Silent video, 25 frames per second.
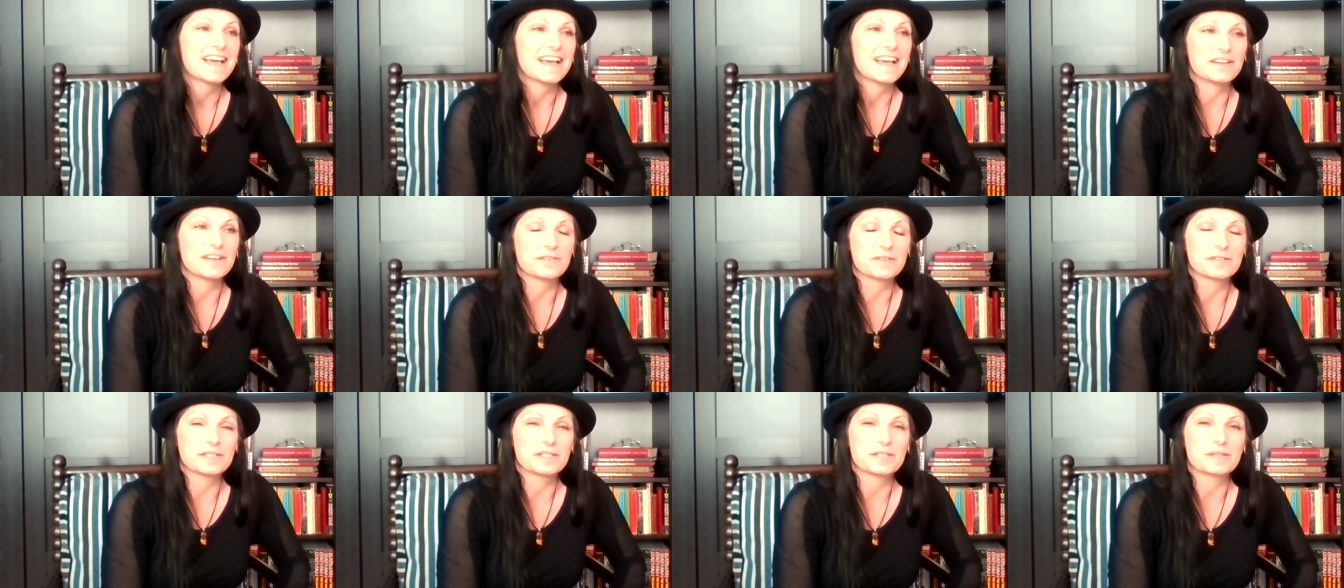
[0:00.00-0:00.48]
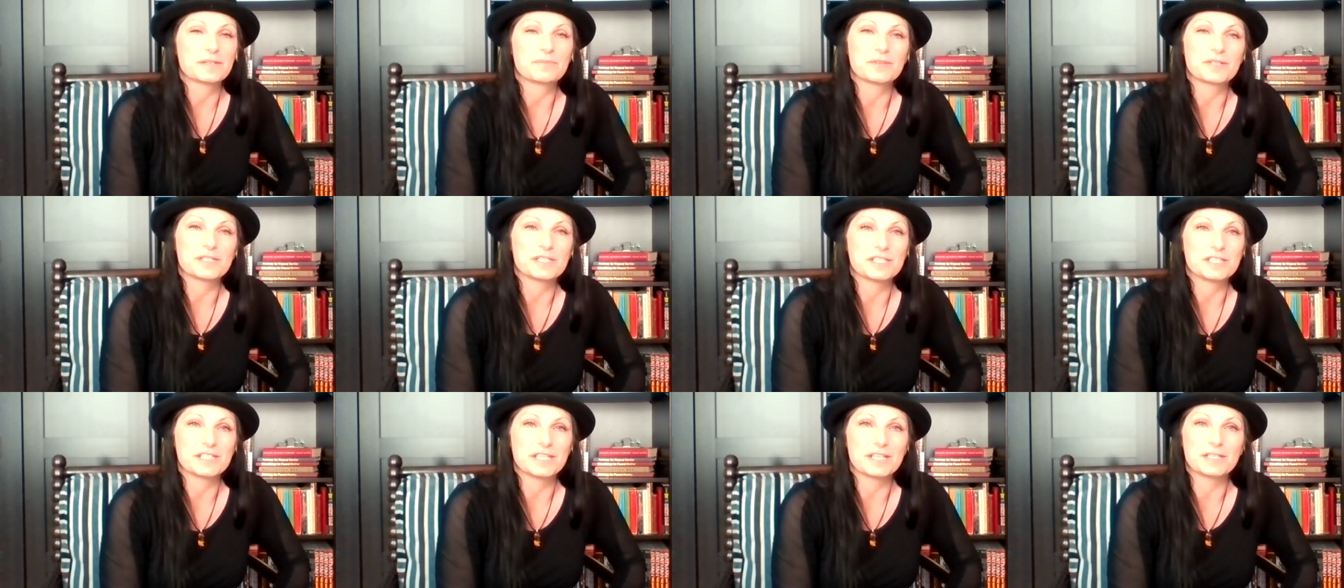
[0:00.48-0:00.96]
I really
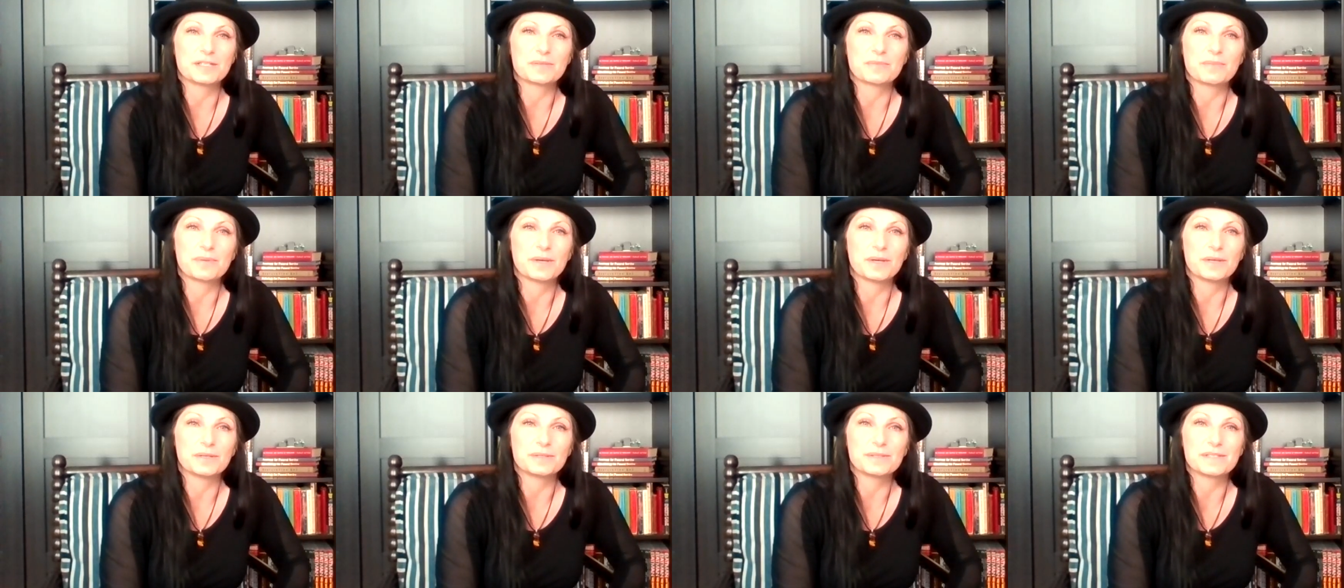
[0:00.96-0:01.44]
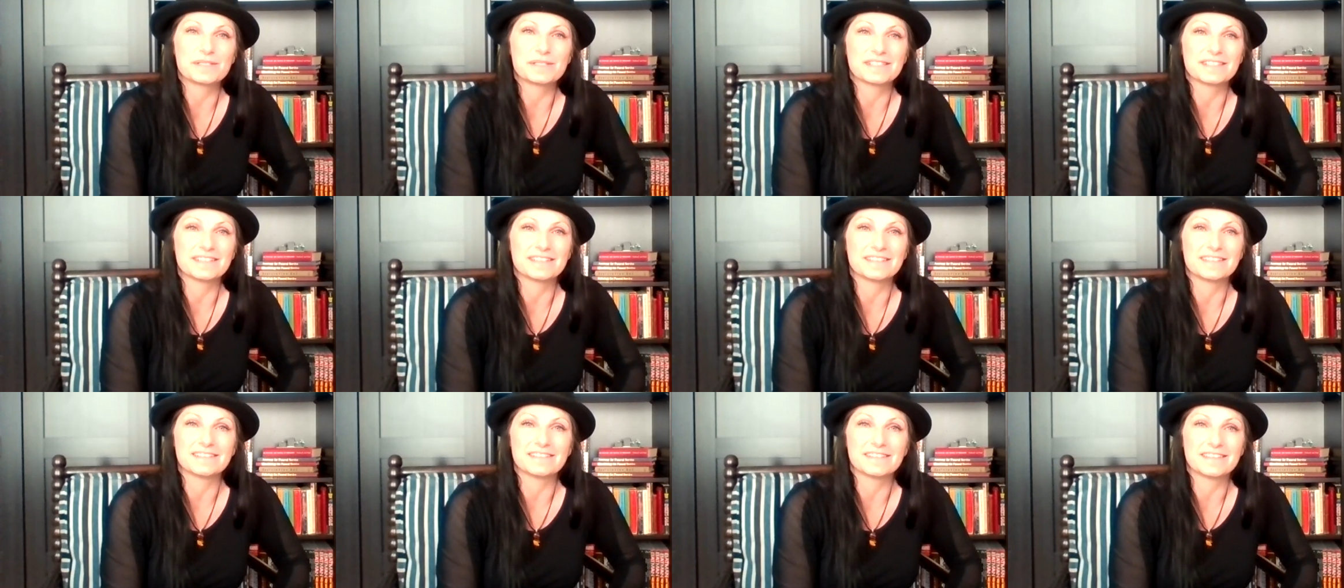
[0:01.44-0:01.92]
appreciate your posts
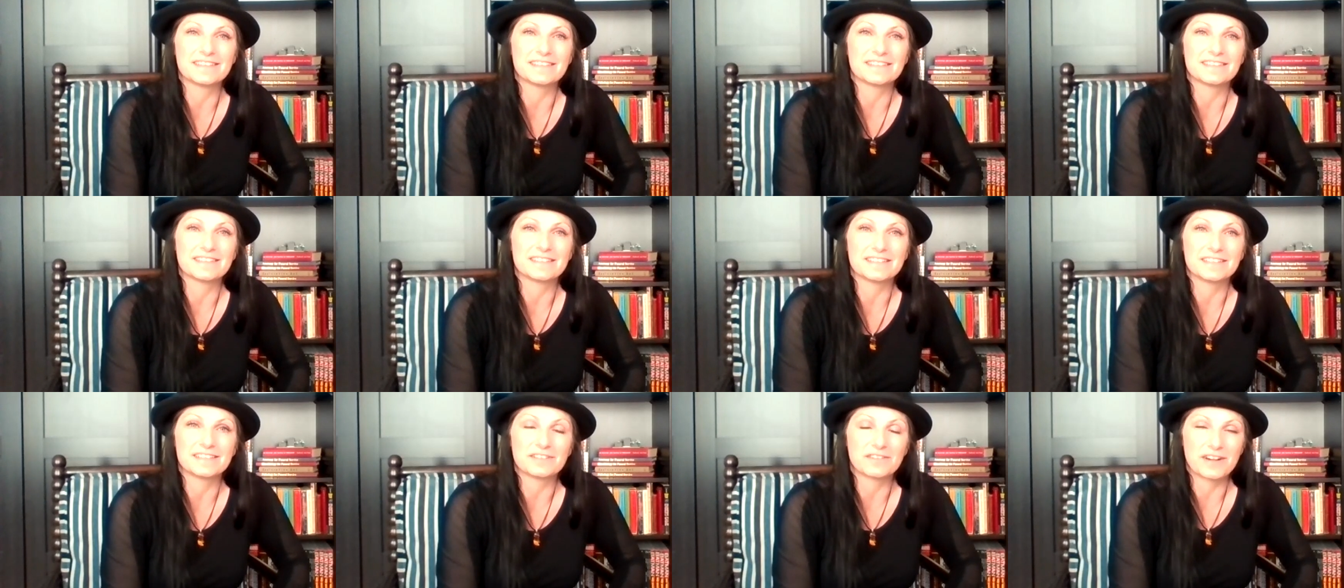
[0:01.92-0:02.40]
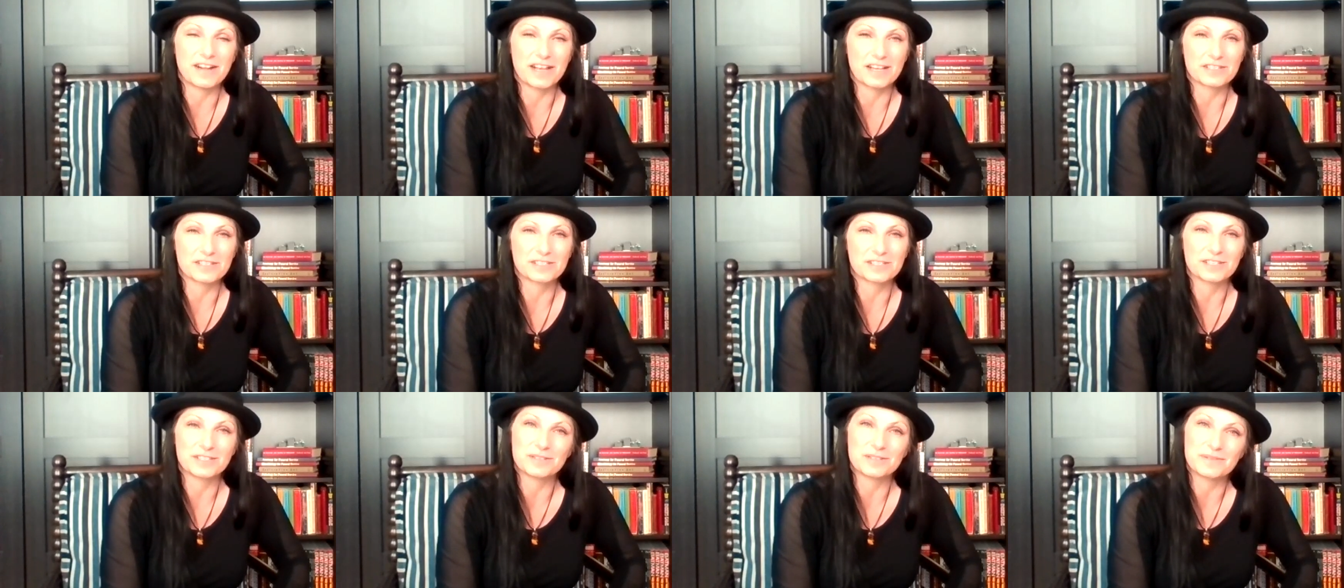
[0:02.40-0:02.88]
and the
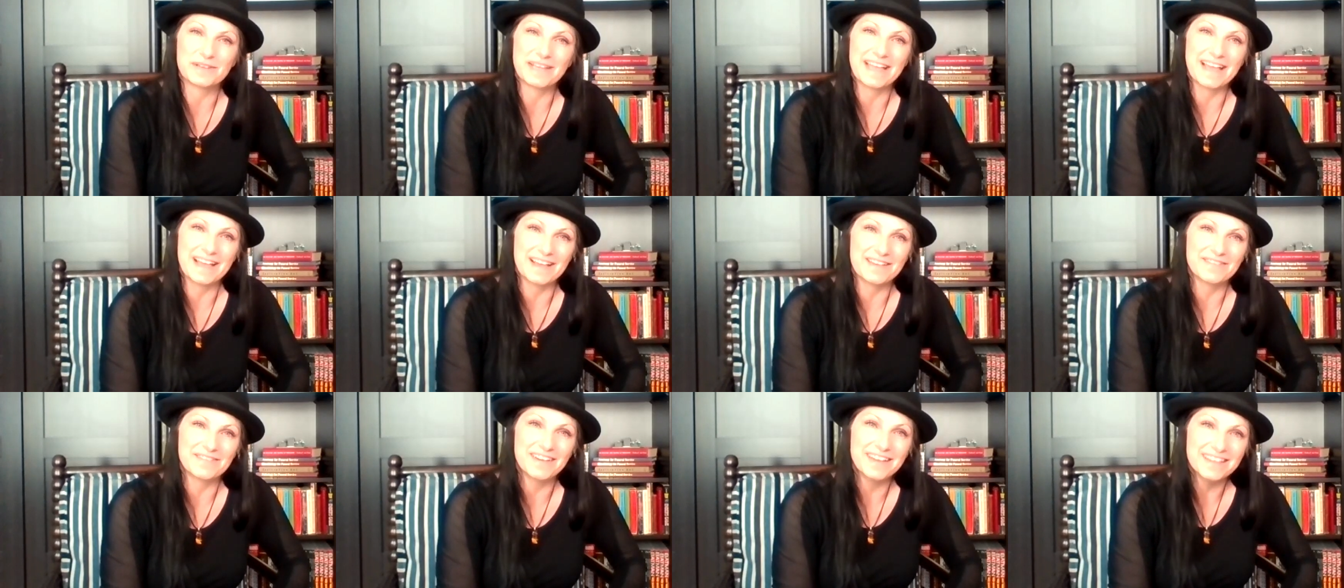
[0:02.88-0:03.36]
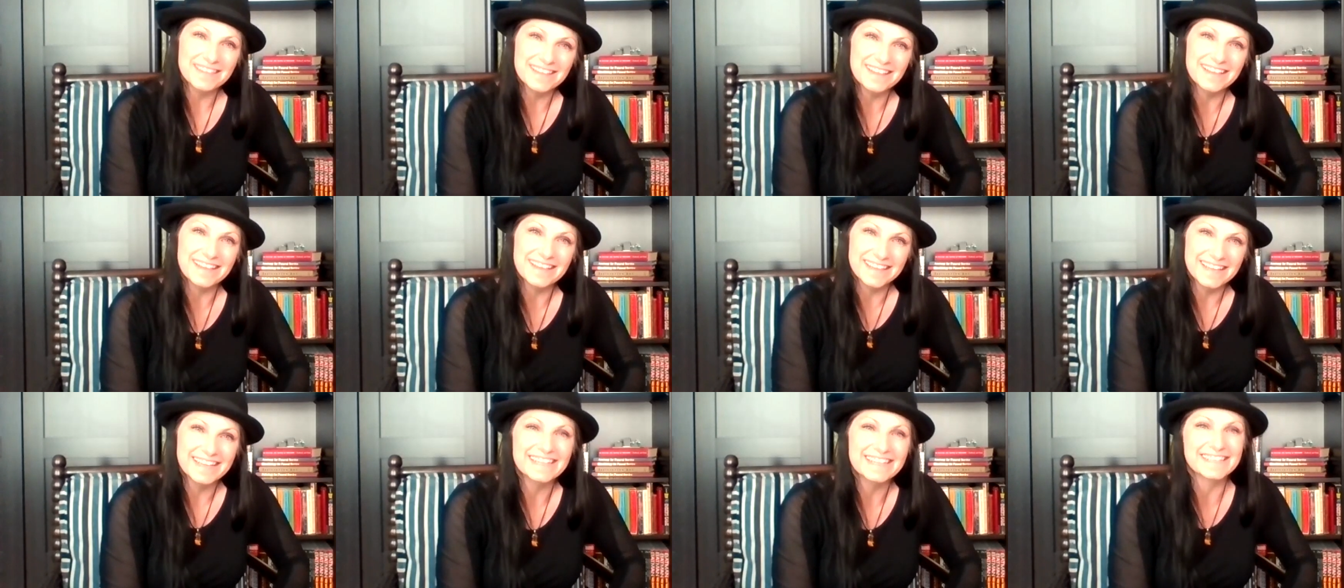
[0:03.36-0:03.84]
interaction that we have
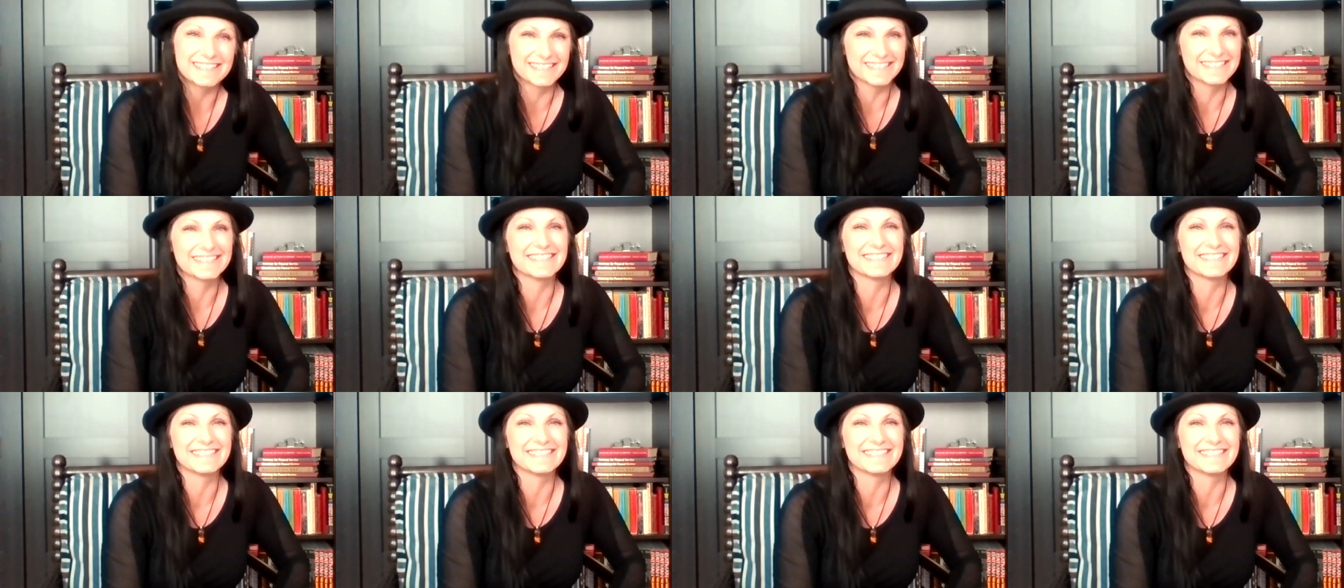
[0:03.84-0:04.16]
online.